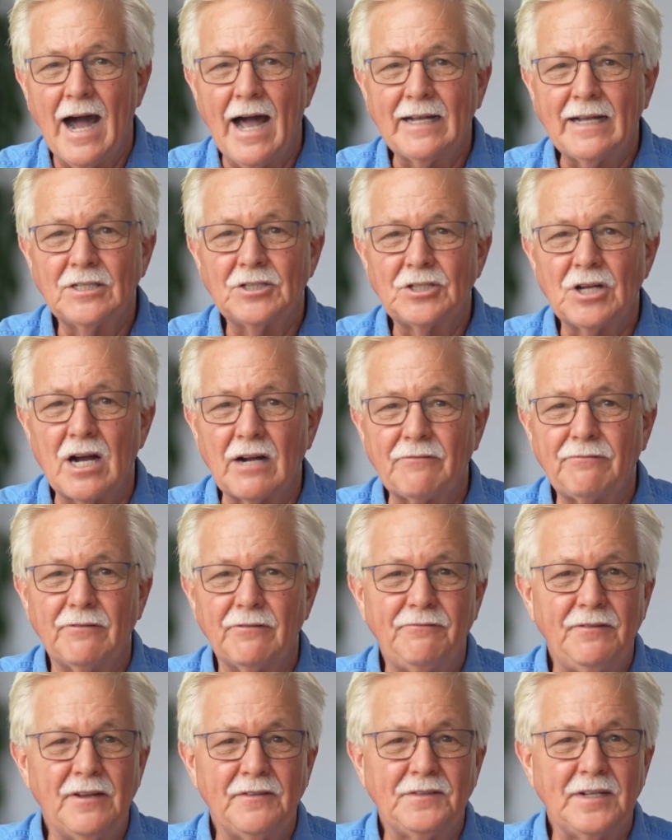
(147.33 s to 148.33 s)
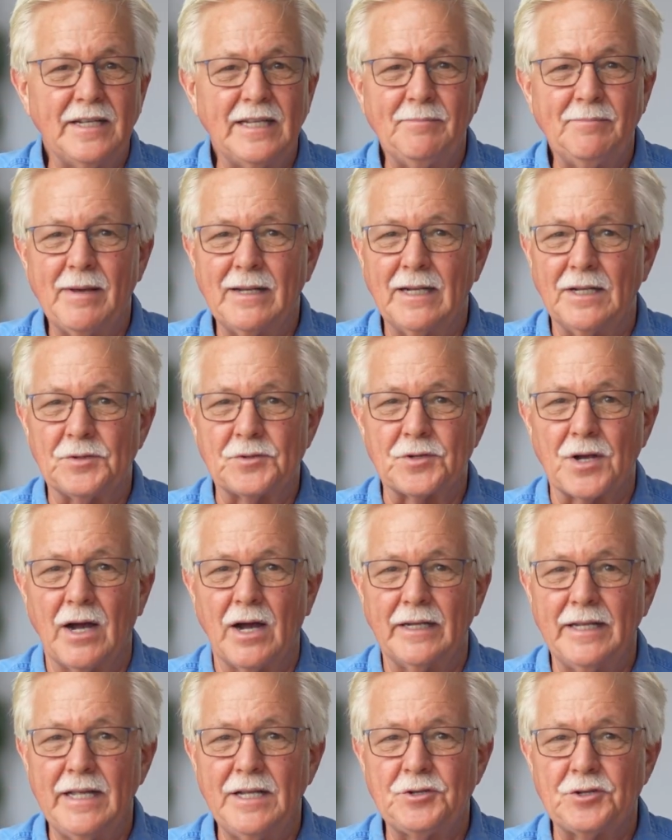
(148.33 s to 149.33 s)
I can talk for 15 minutes
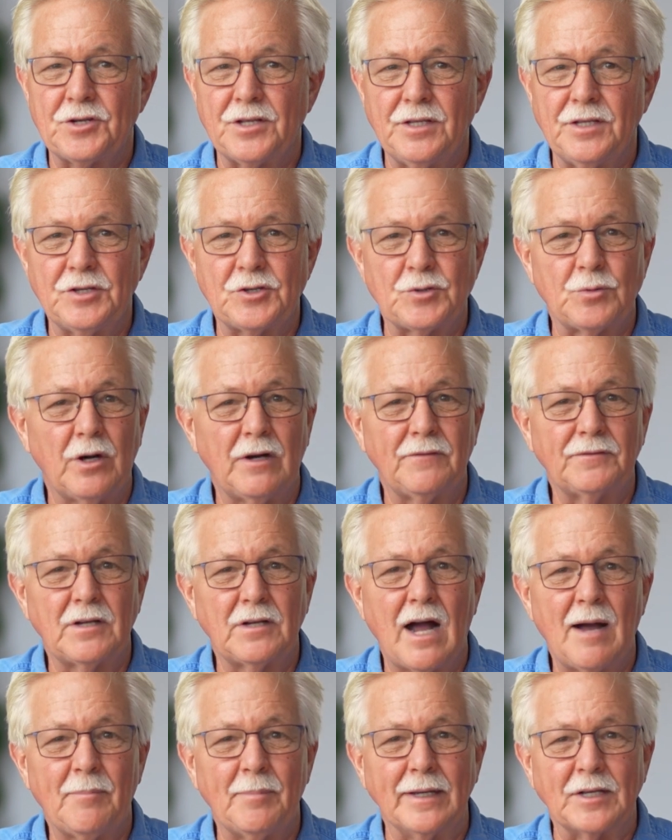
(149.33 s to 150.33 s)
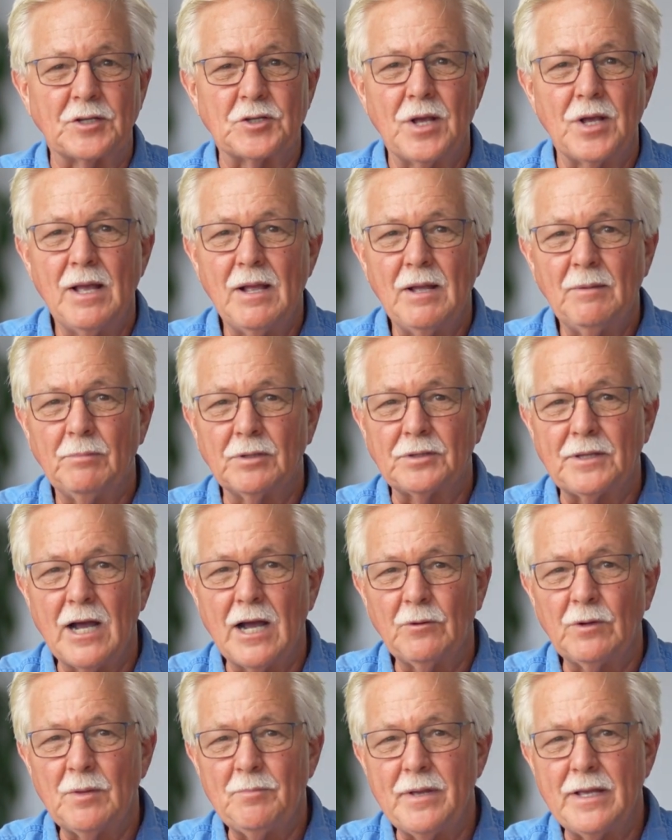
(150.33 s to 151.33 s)
on each of these 12 topics, but
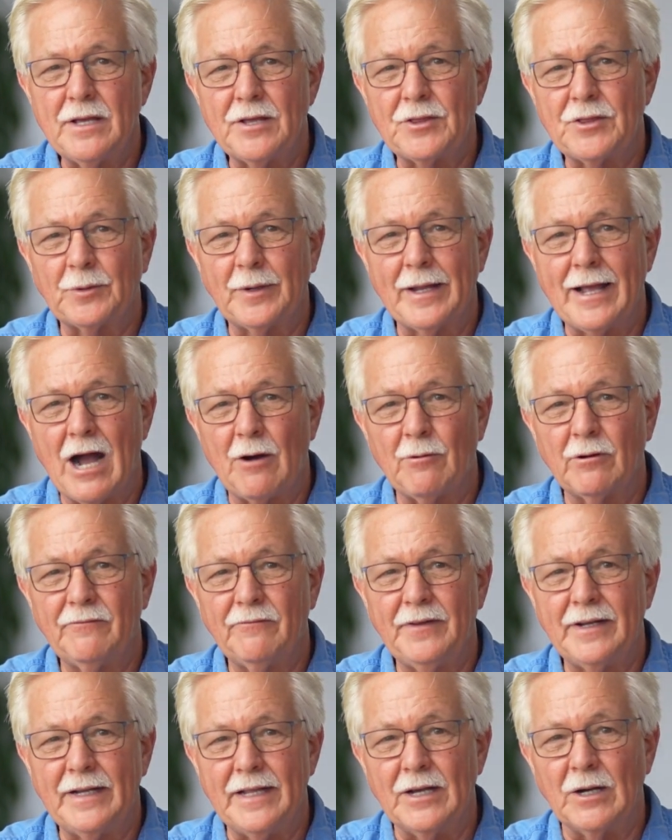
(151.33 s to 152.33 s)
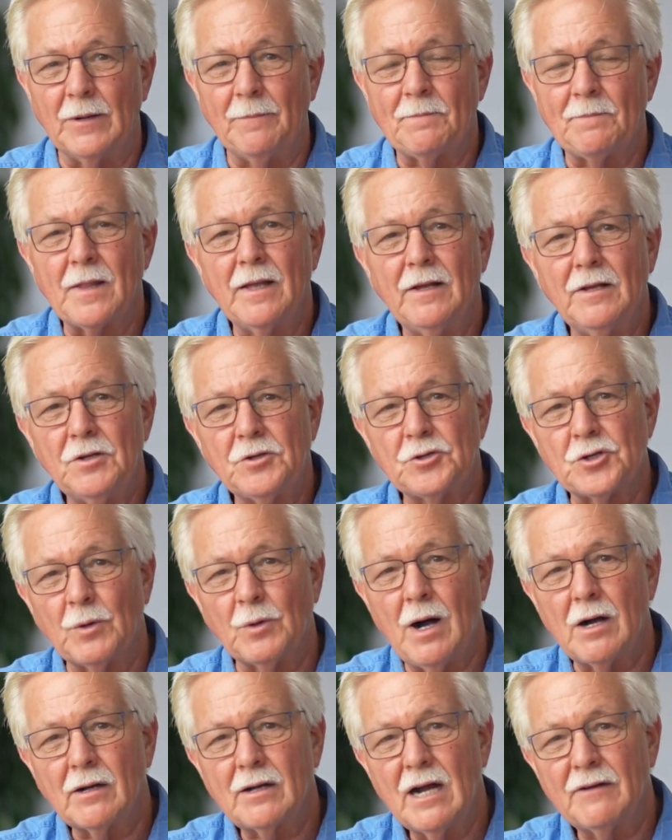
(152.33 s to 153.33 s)
that would be a 3-hour video. So
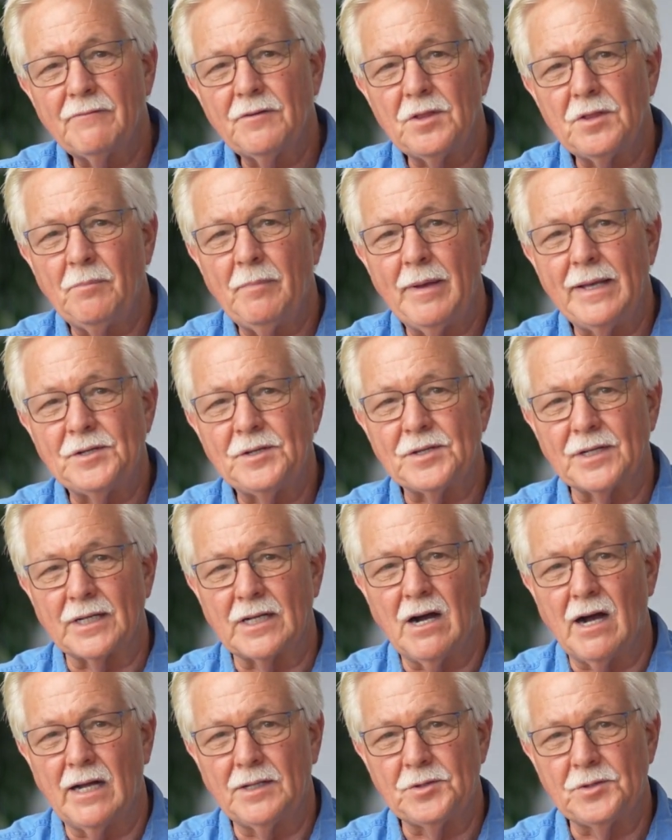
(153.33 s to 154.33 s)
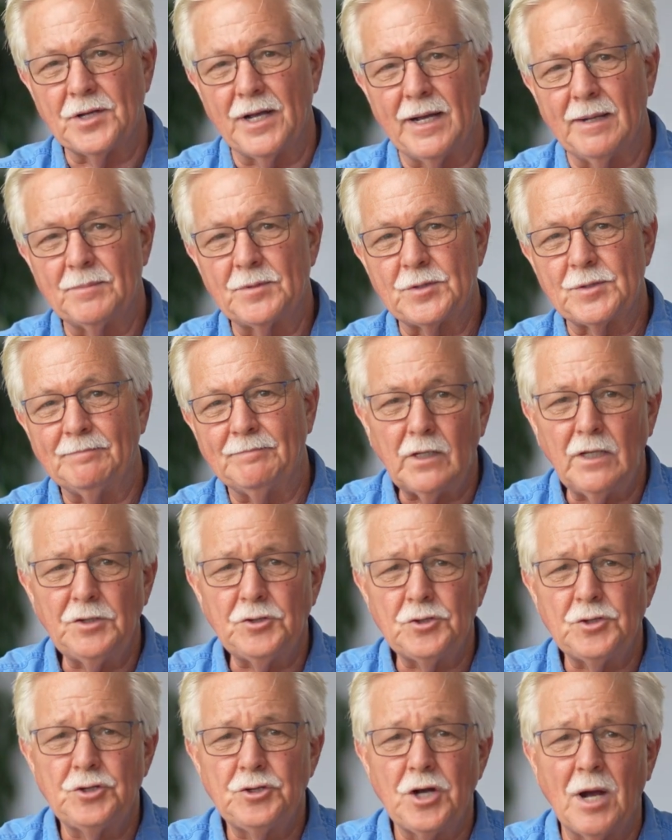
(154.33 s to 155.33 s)
I'll cover the basic concepts.
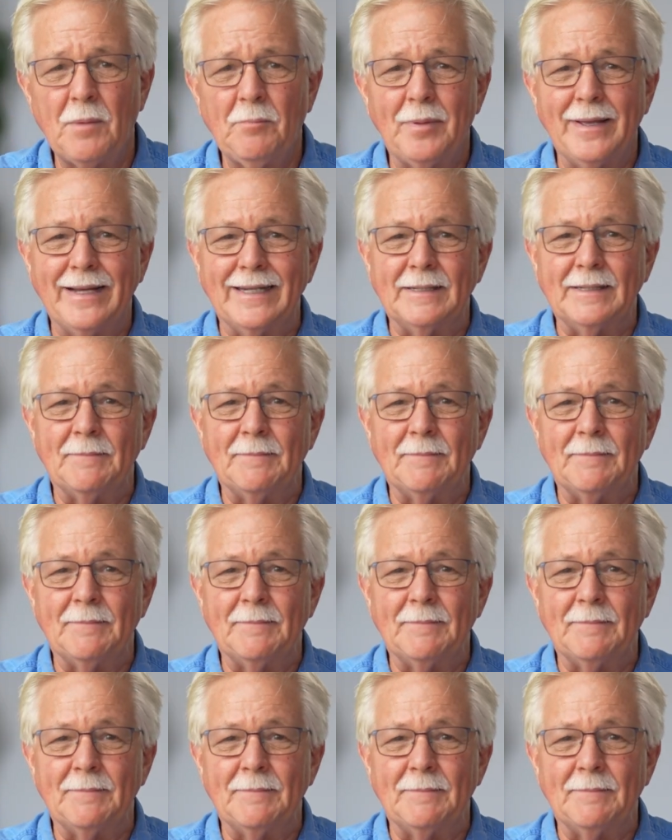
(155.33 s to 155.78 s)
Let's jump in.